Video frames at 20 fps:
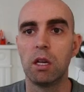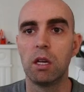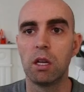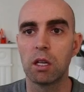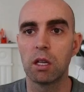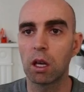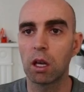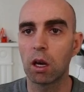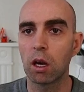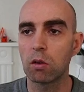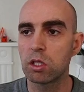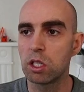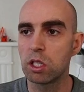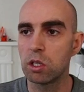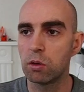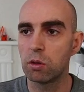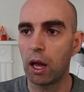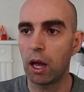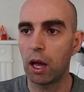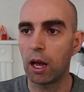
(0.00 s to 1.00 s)
go
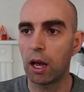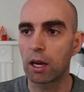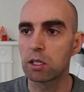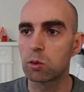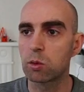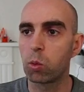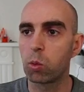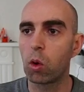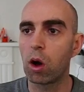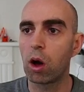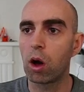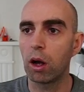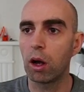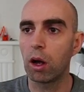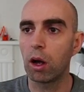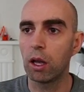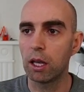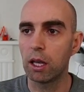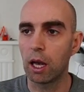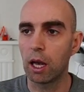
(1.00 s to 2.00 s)
to X,
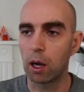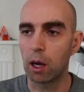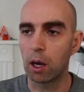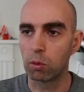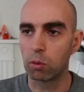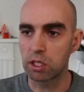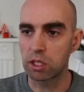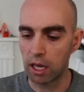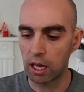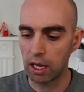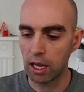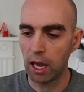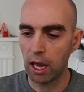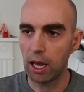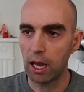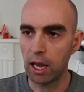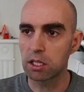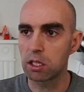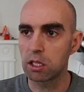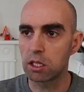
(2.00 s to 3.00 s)
Y, and we'll say
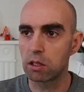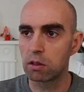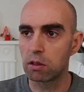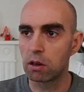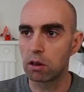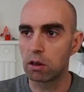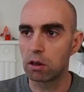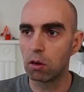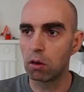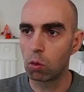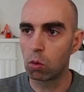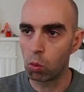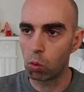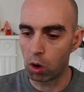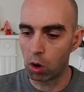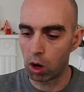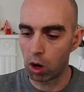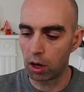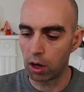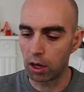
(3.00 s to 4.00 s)
X0,
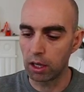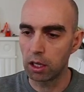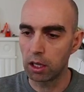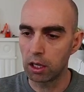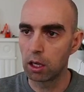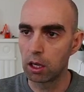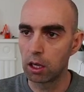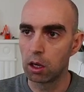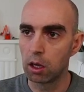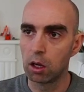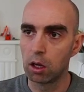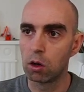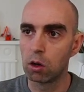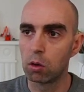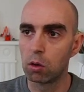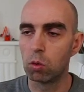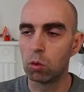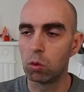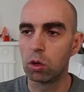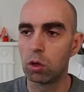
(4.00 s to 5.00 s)
Y
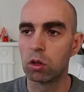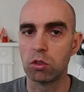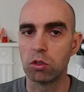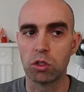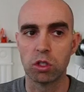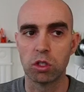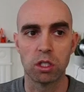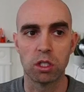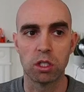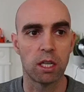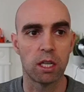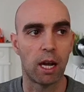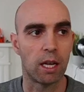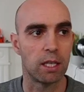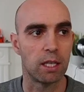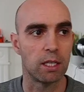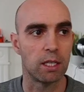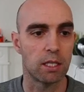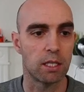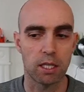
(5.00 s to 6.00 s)

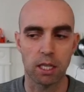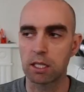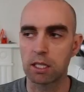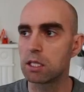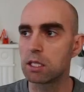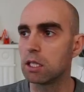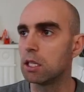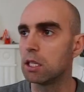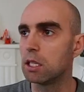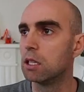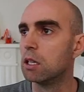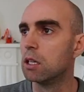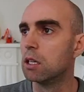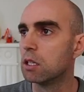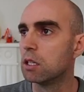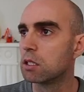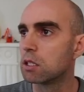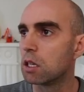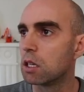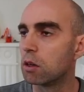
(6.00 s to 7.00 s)
160.
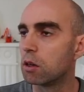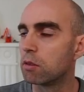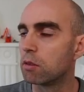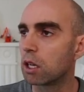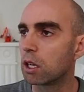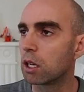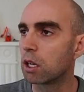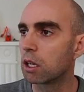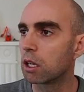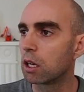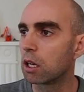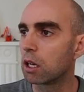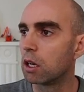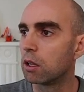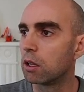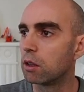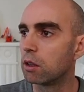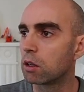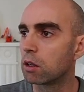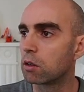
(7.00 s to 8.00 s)
So if I click
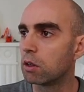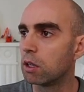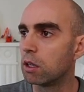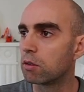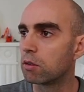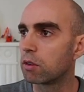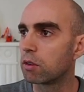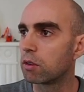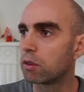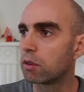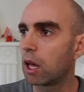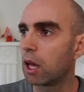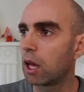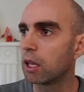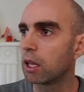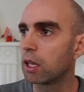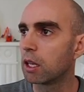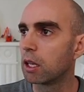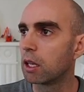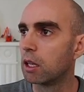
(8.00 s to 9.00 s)
on the green
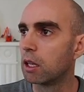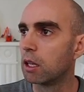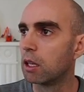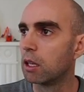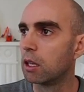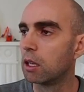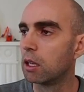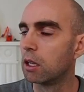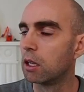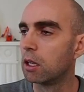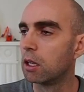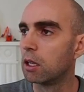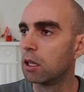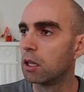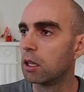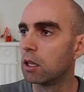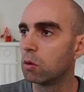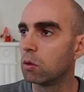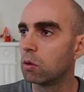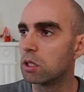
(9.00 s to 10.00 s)
flag,
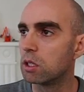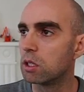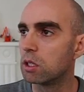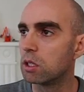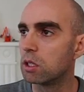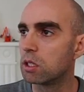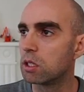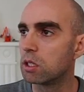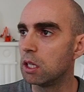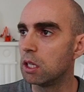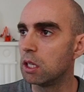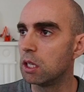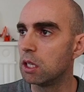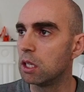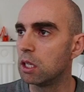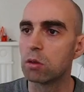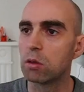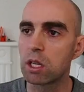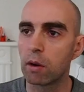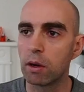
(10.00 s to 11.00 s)
we see, oh,
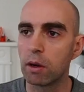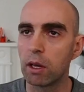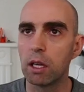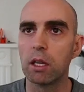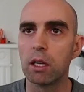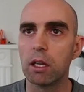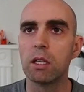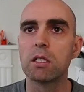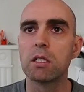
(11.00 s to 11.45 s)
sorry, is